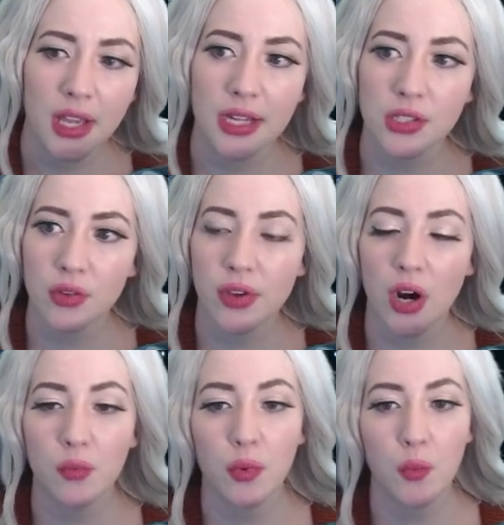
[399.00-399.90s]
And so there
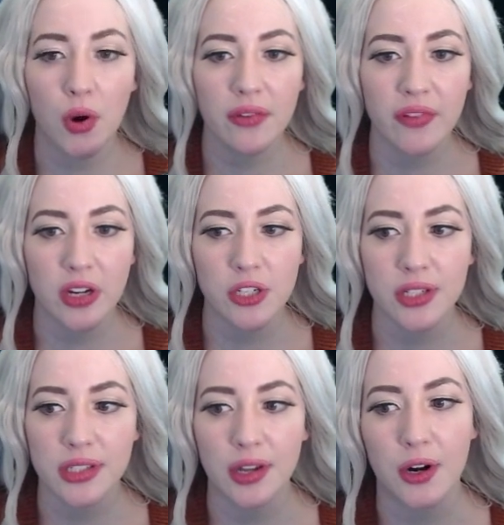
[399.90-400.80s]
are reward
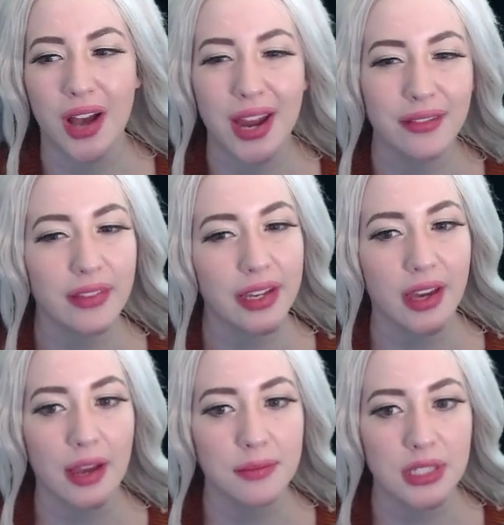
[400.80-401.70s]
functions that are kind of like
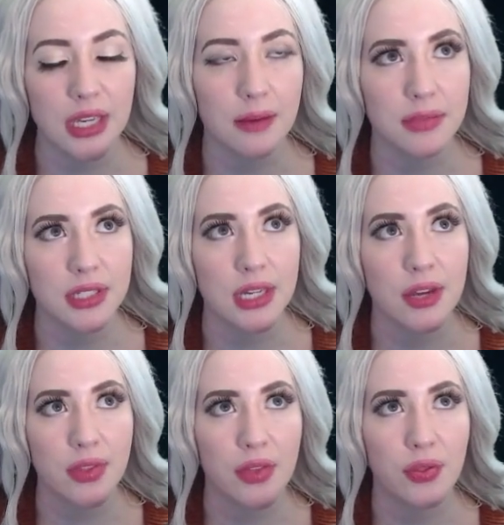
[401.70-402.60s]
MCMC
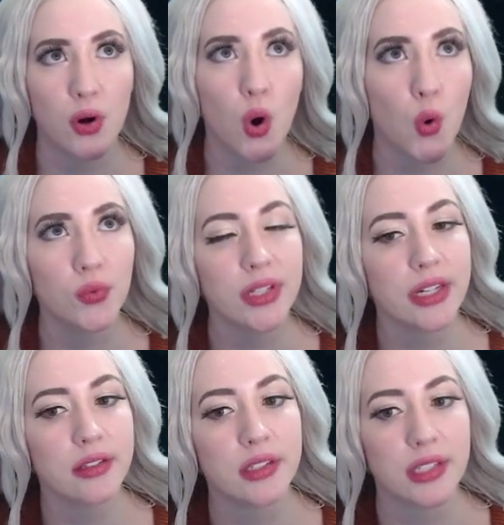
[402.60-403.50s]
in that they're only
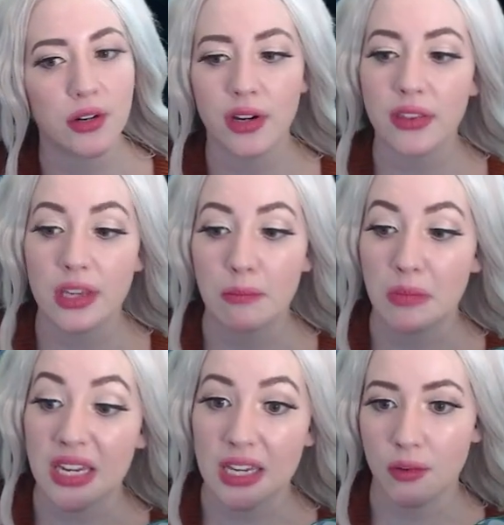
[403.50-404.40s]
considering the
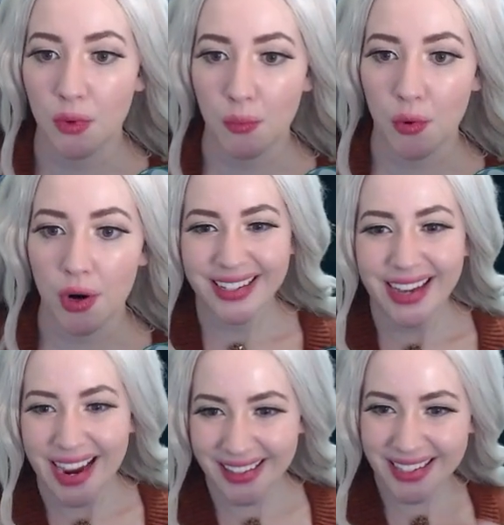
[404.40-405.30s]
immediate reward.
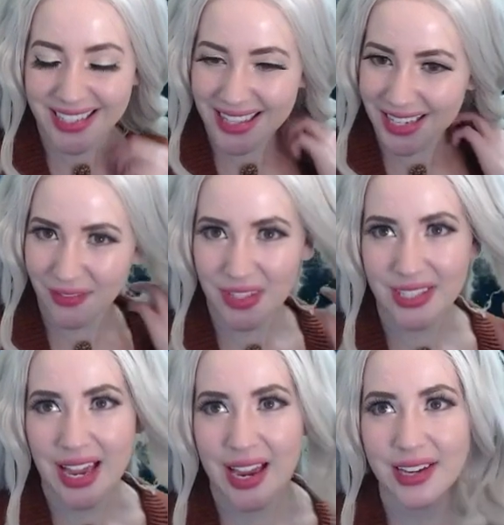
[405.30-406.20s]
I like to think of this
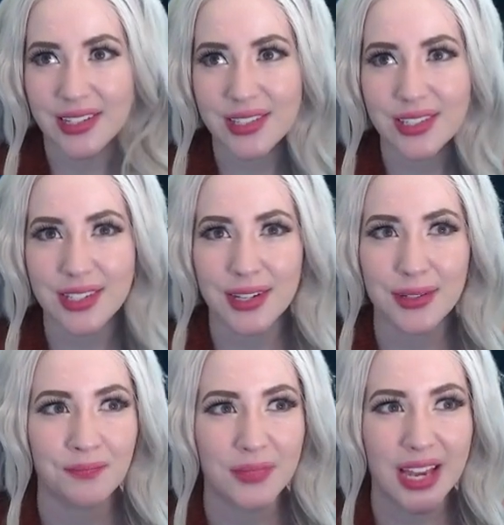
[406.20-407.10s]
as
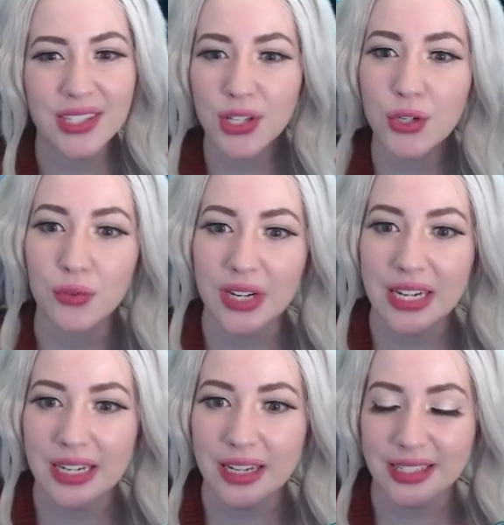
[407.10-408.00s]
a
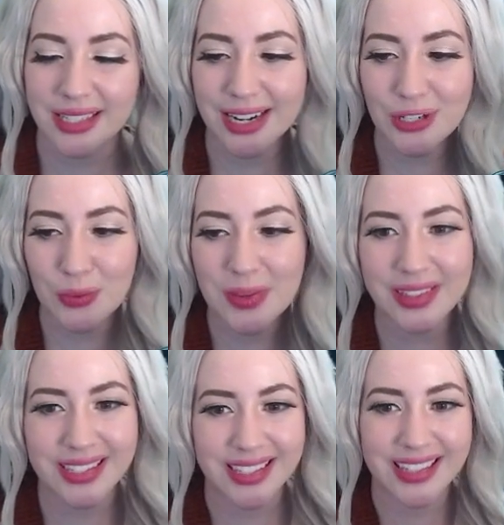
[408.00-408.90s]
greediness, and I don't mean
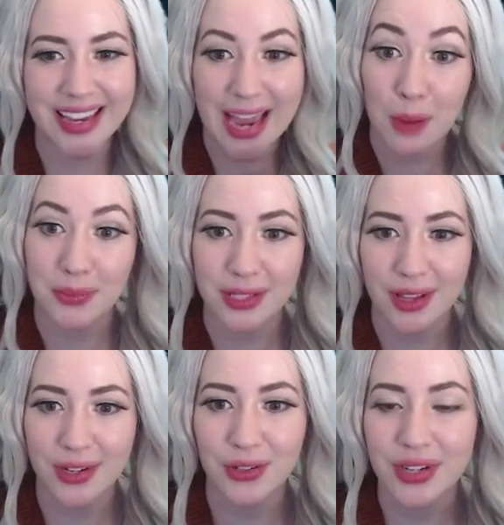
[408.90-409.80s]
this as like
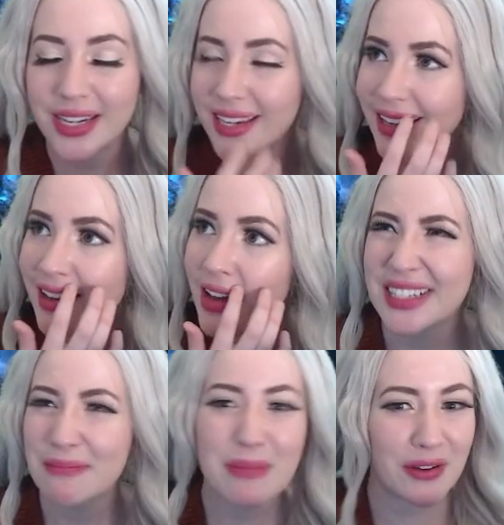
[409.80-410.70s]
epsilon greedy,
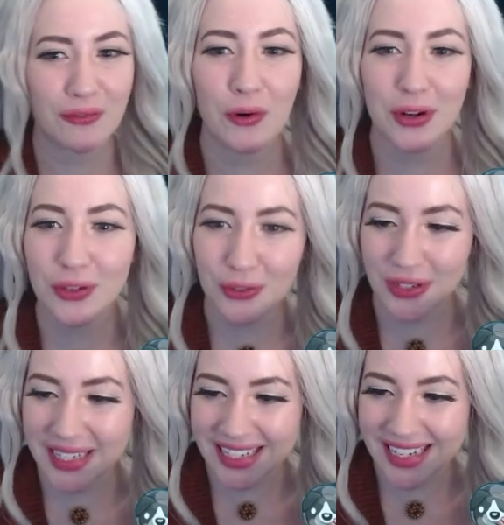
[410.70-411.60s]
metaphorical
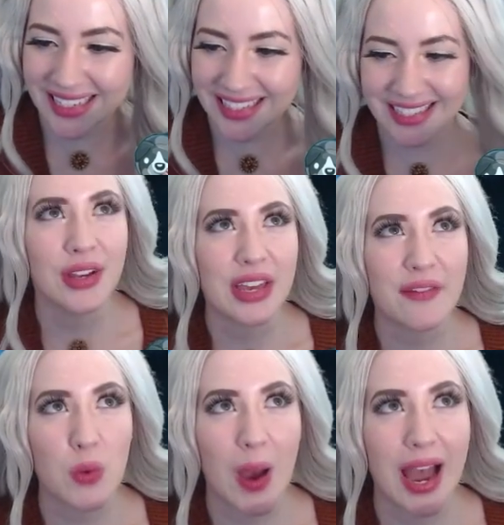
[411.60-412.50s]
greediness. If
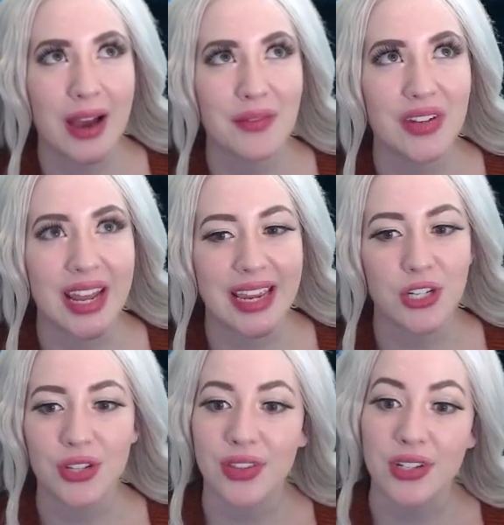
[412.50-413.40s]
you have an
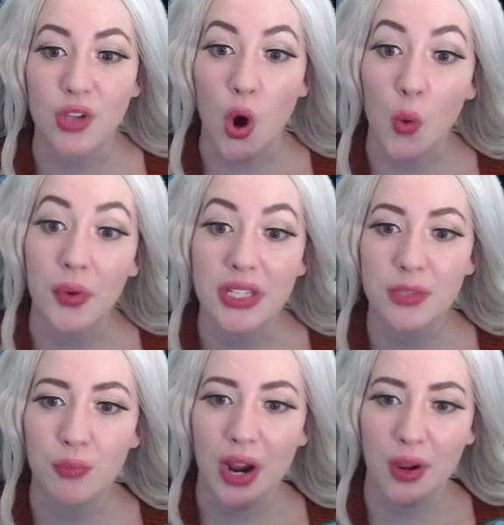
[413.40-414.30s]
agent that is always
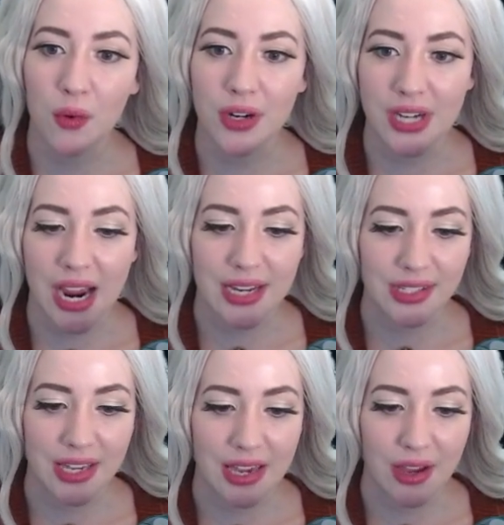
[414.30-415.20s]

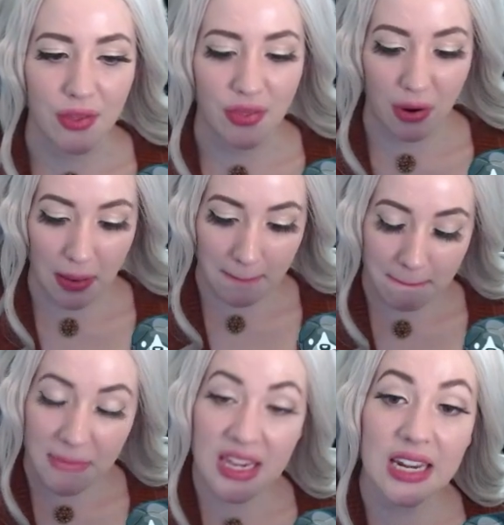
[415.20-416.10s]
prioritizing their
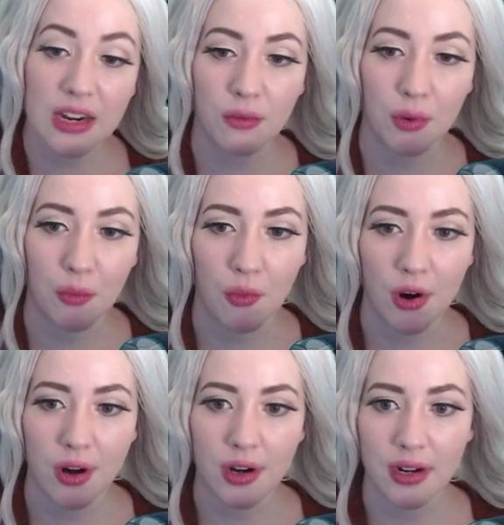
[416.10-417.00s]
immediate
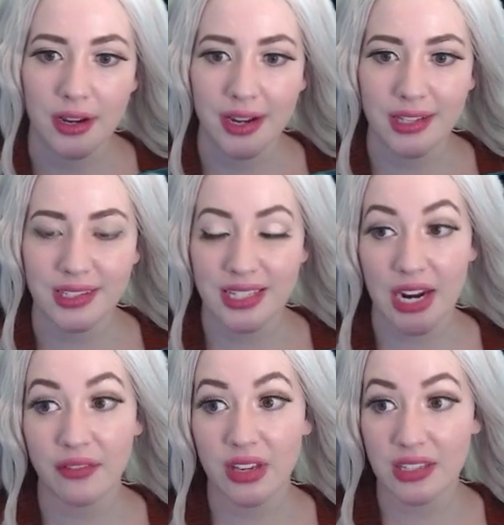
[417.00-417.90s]
reward instead
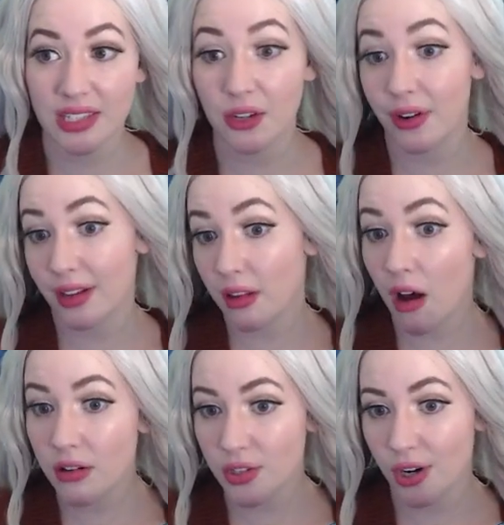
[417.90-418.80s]
of considering
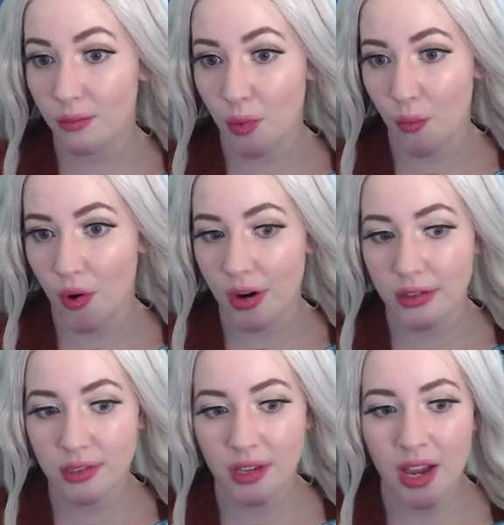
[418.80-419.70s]
long-term
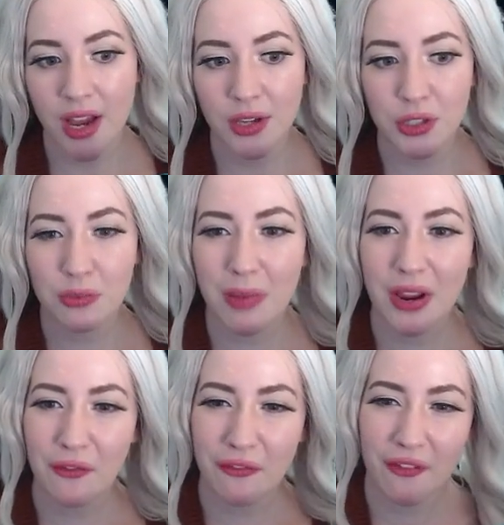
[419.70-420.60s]
rewards, you
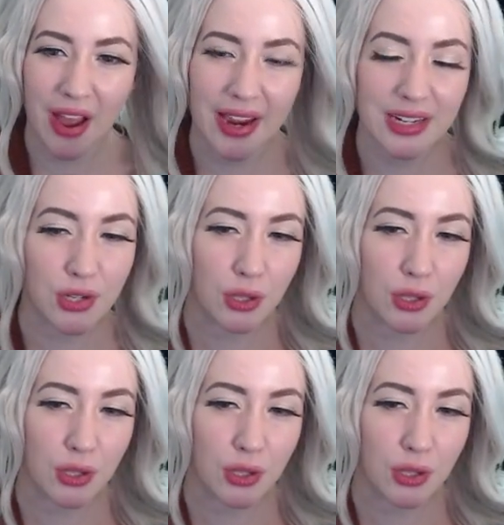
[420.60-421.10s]
might find a